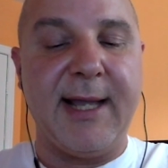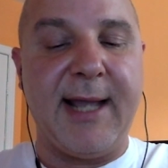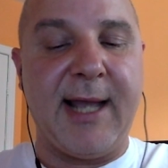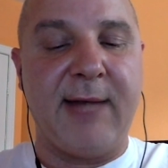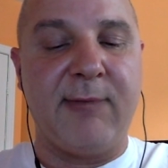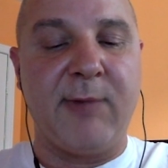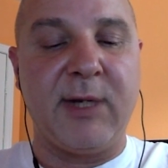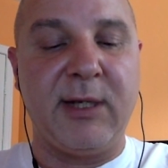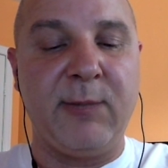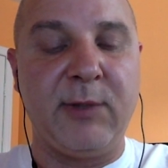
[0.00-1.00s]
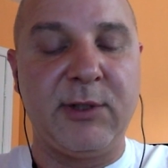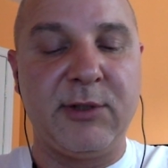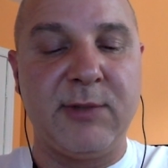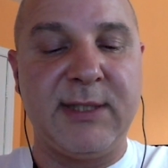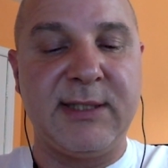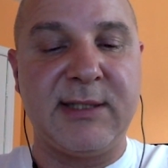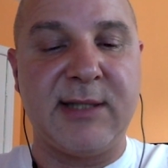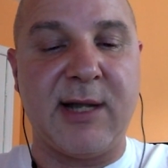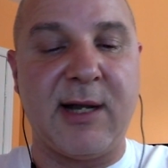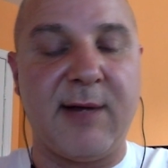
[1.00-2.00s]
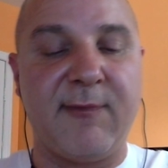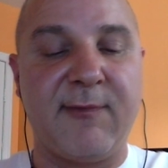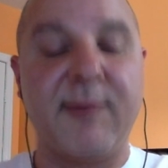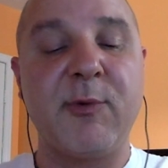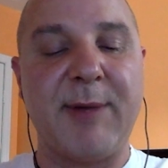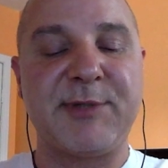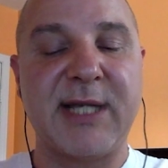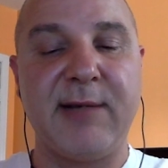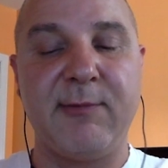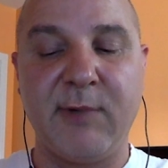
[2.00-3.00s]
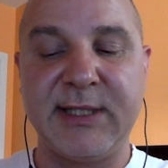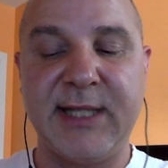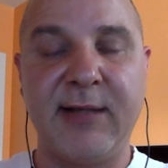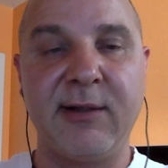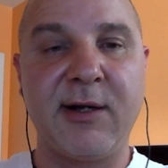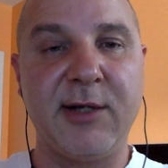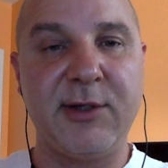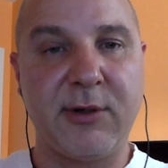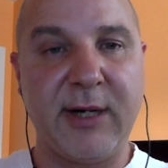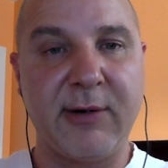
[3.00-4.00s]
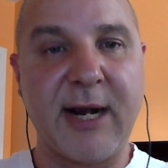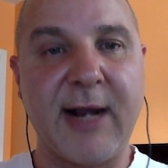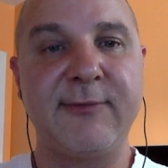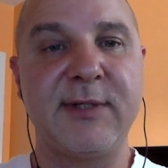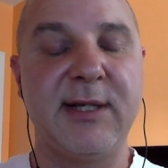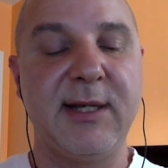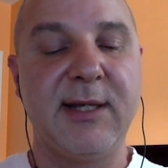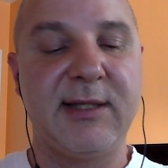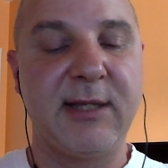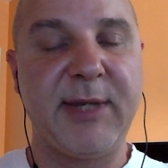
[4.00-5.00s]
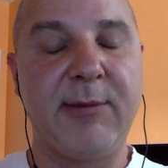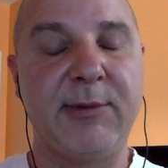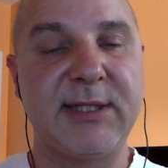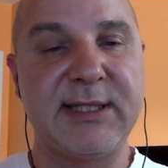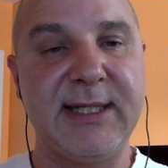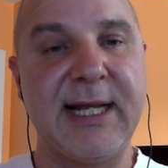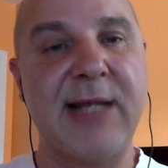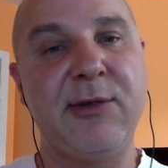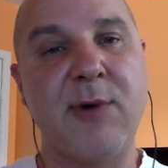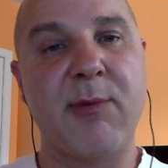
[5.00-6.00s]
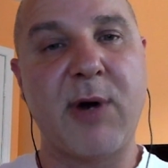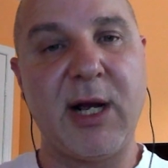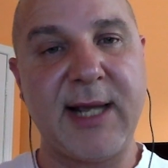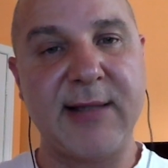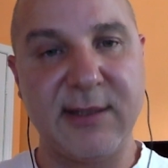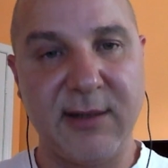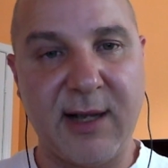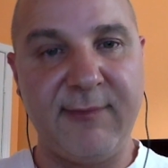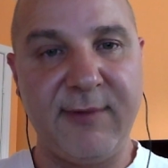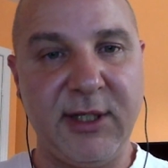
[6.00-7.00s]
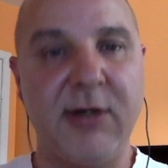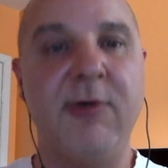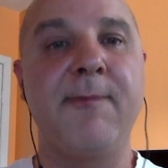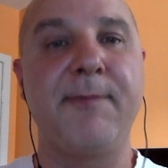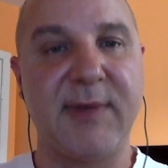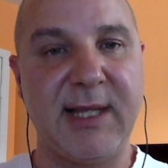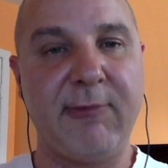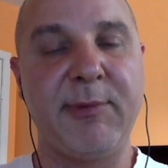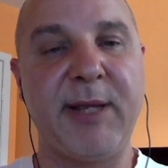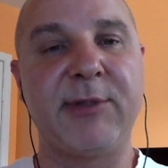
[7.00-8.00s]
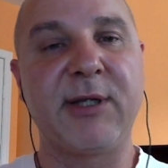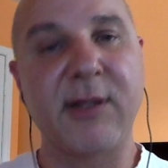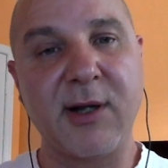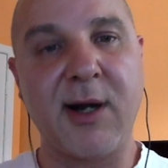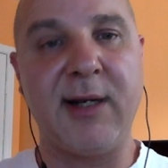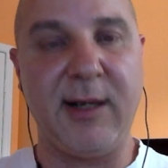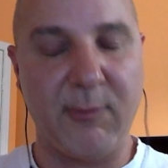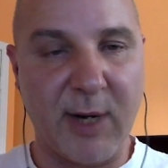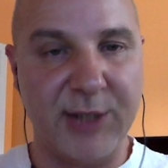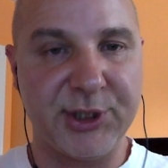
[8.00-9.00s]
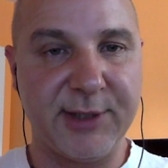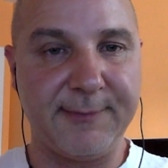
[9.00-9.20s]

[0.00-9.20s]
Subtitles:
And what it will do is, from the website, when they click on your aircraft, they'll be able to see that you are broadcasting live video. They will be able to click on it and watch it.